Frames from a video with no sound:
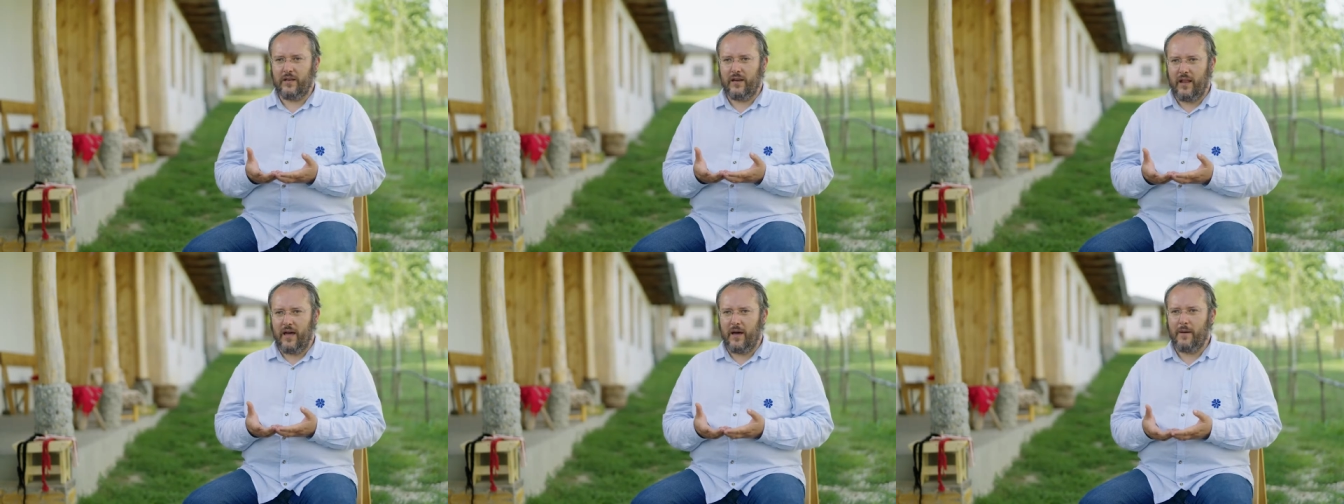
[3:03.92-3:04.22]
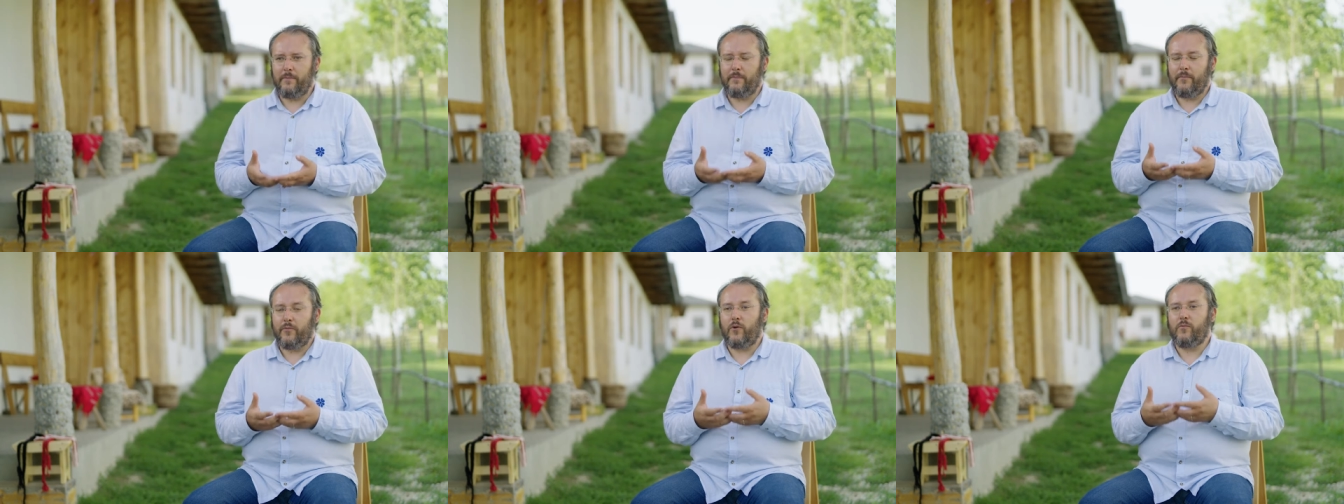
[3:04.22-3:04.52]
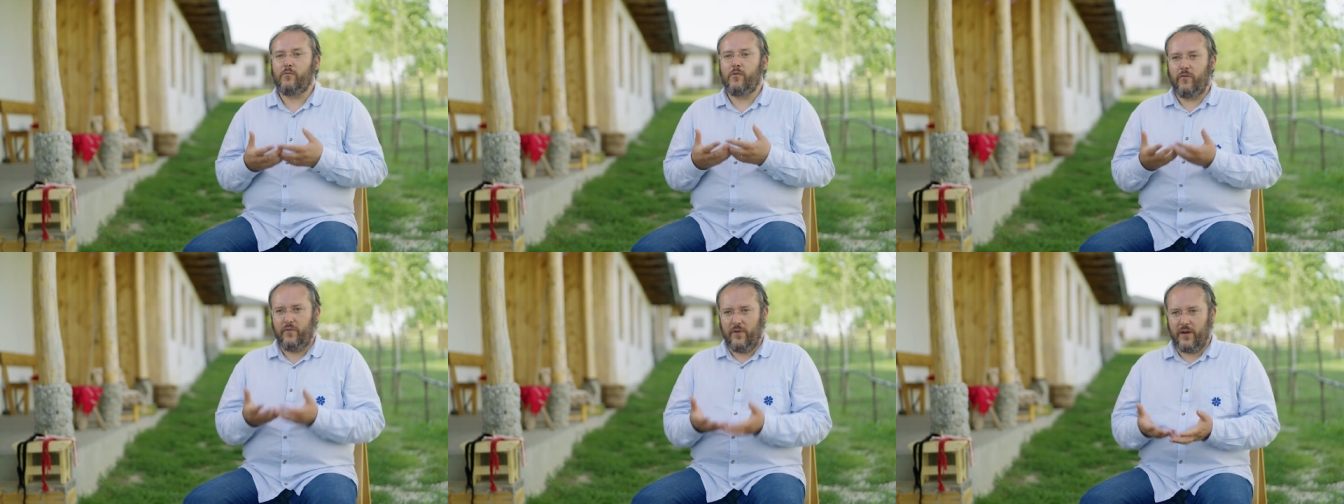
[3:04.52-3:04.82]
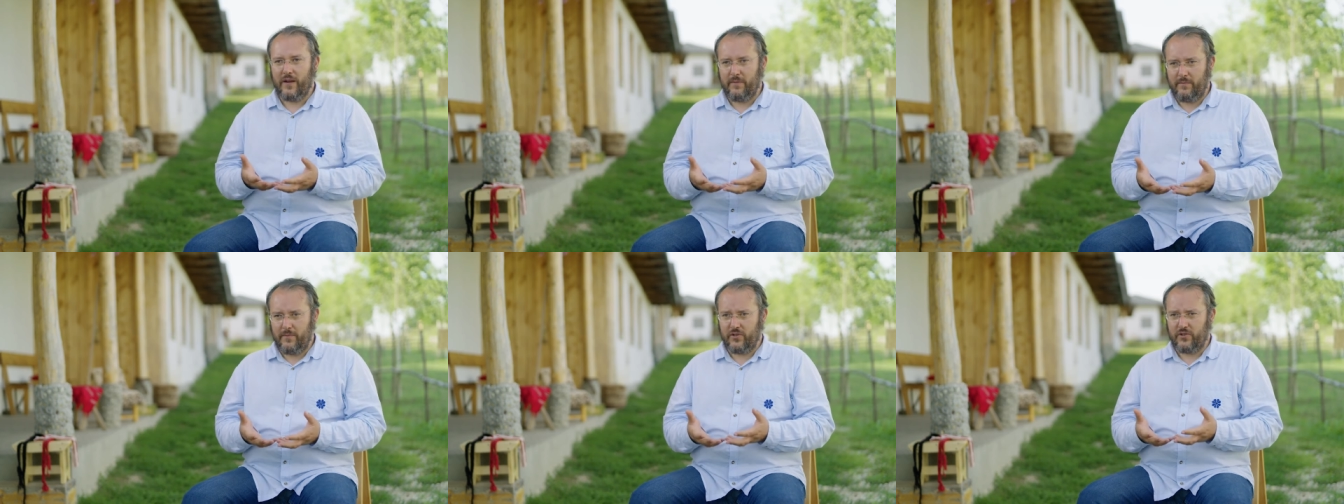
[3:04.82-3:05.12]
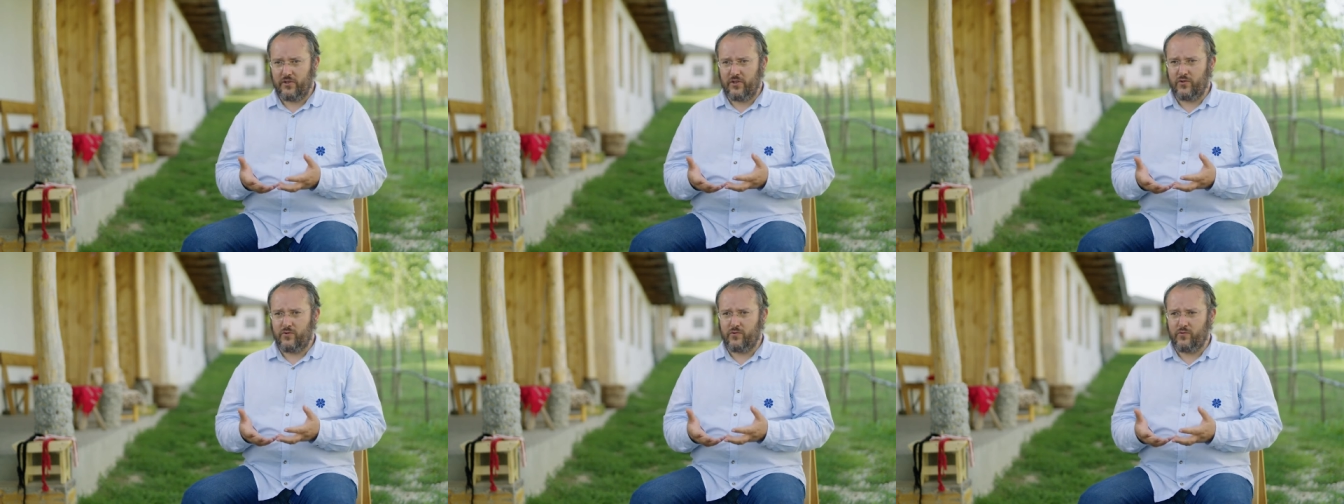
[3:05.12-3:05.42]
and mission to
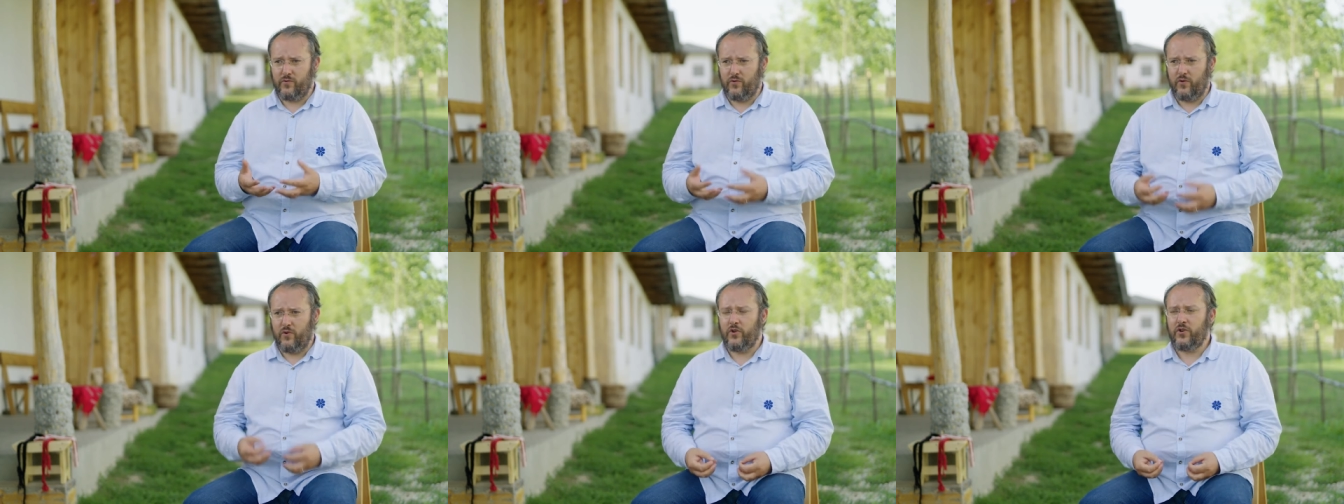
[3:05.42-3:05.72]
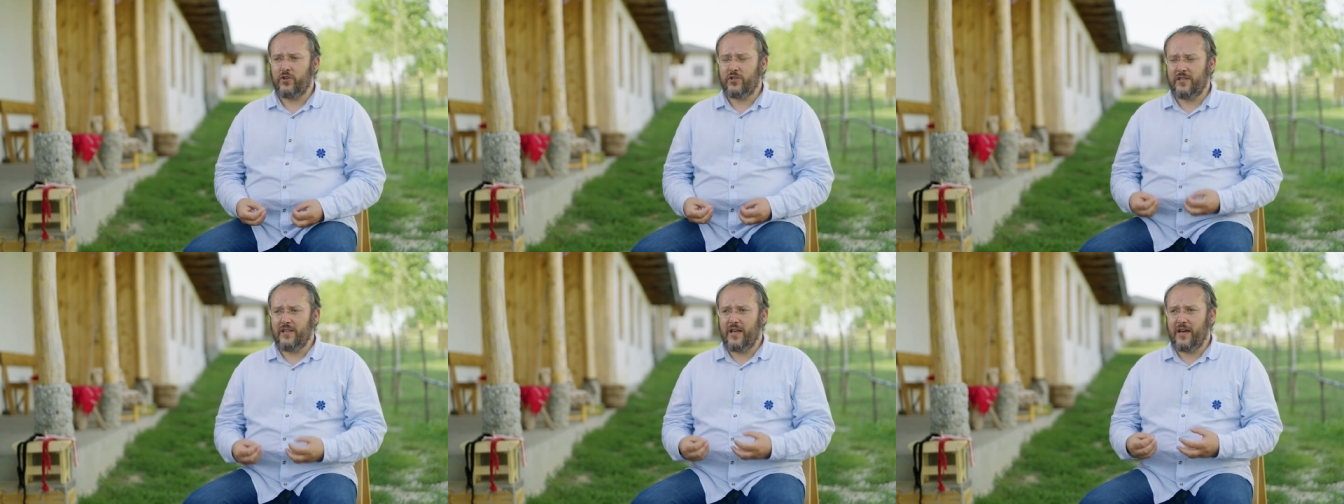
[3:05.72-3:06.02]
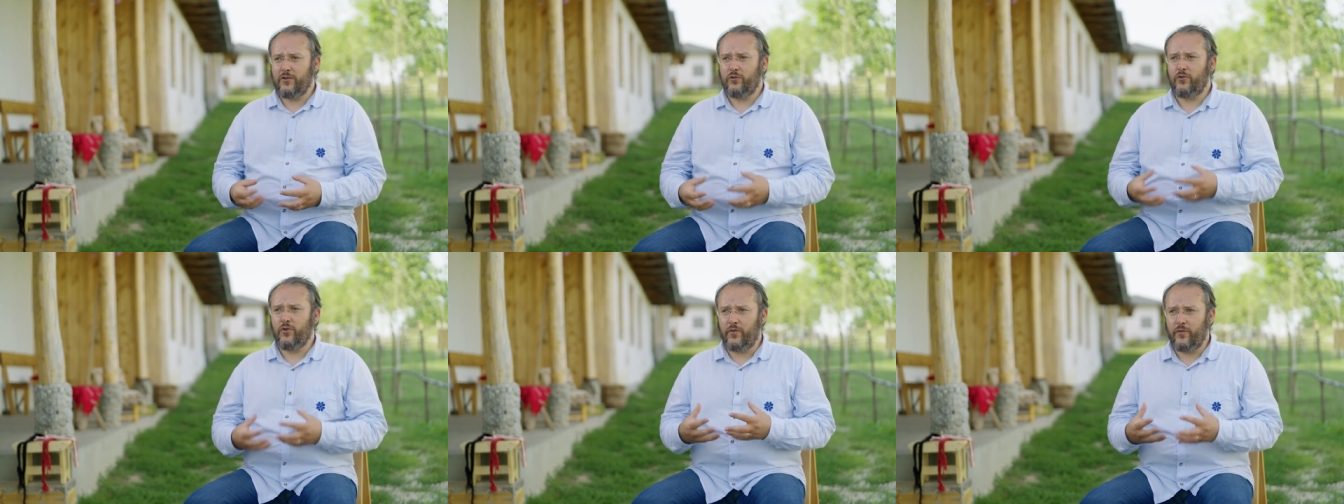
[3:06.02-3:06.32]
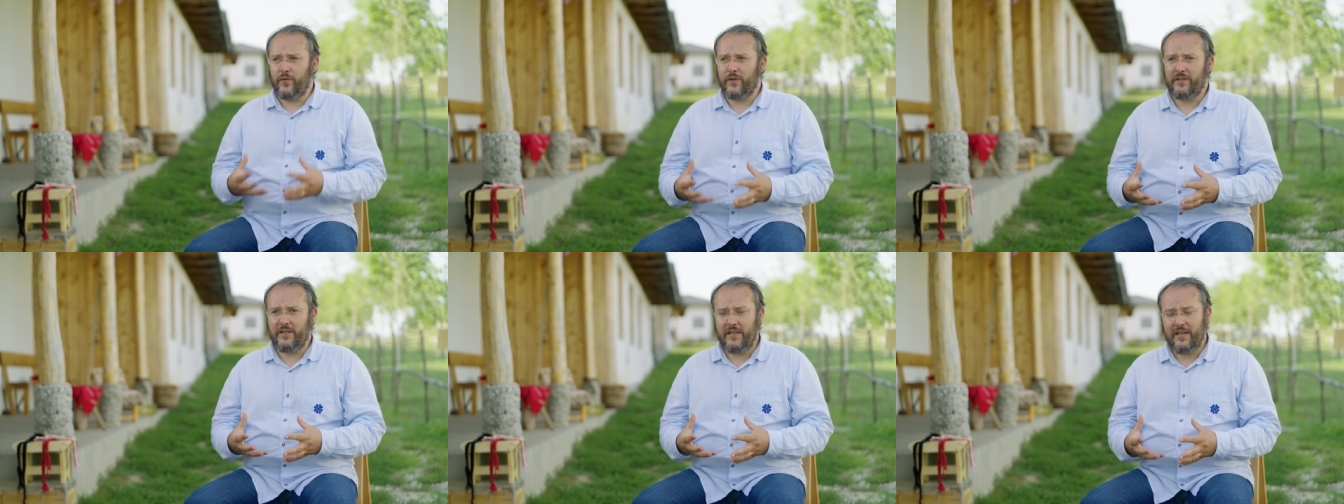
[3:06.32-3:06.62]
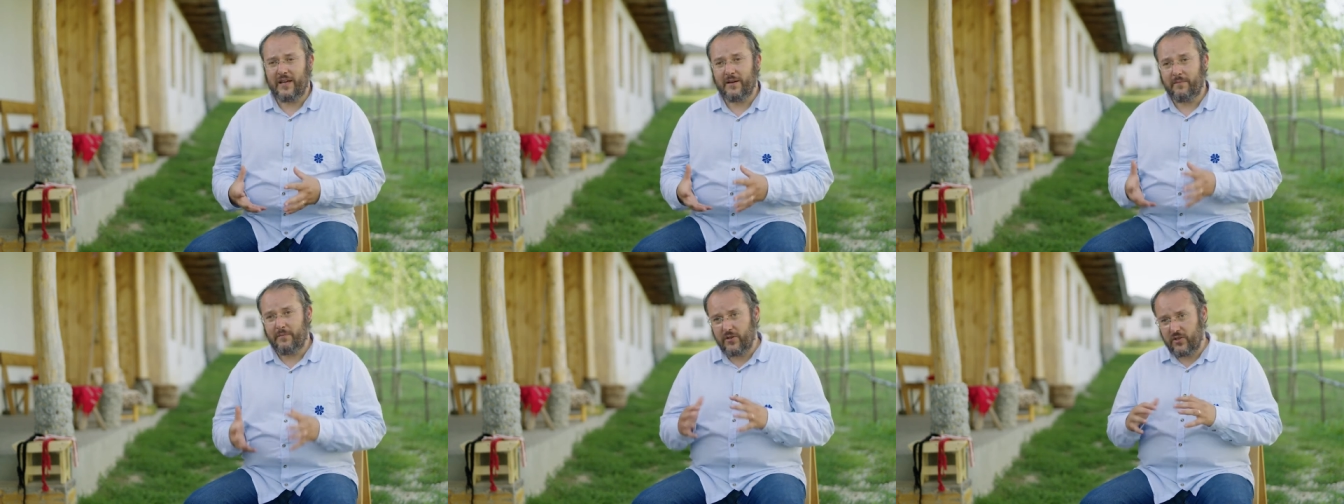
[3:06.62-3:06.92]
contribute to the promotion of
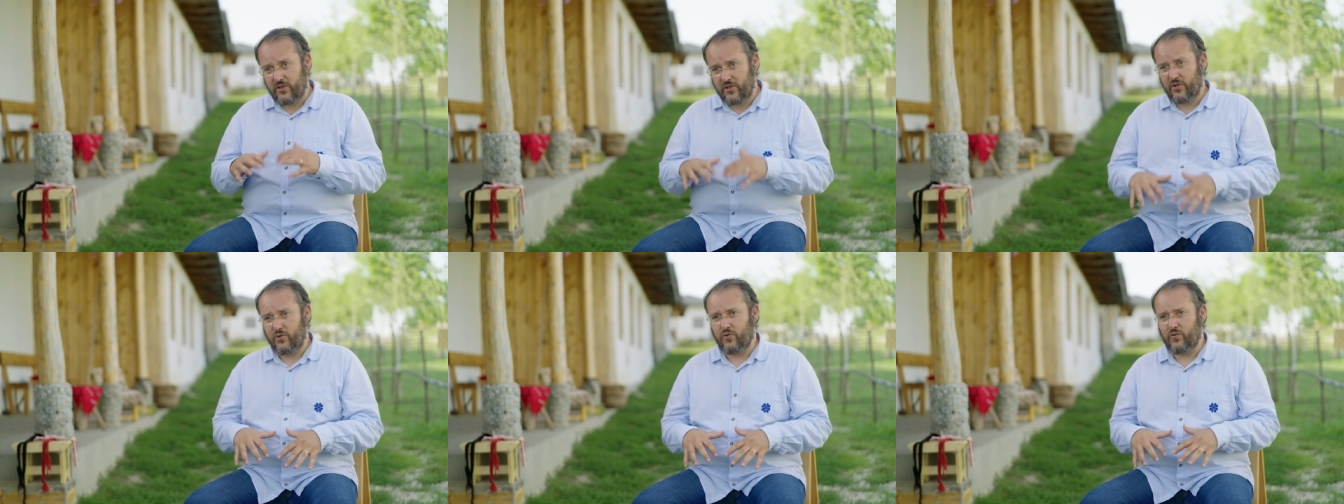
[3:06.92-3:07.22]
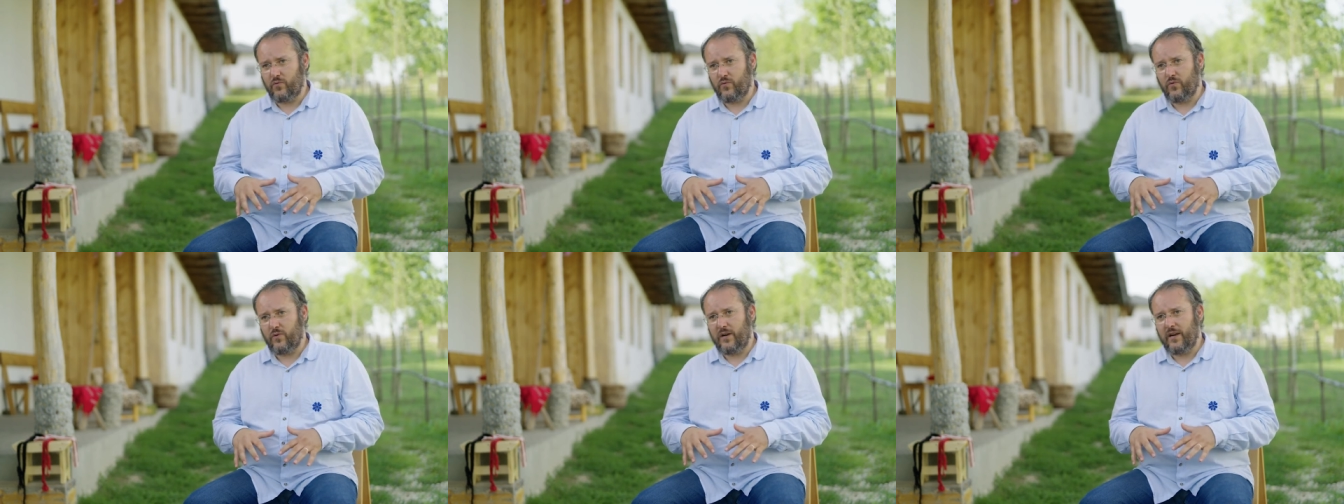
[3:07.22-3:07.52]
crafts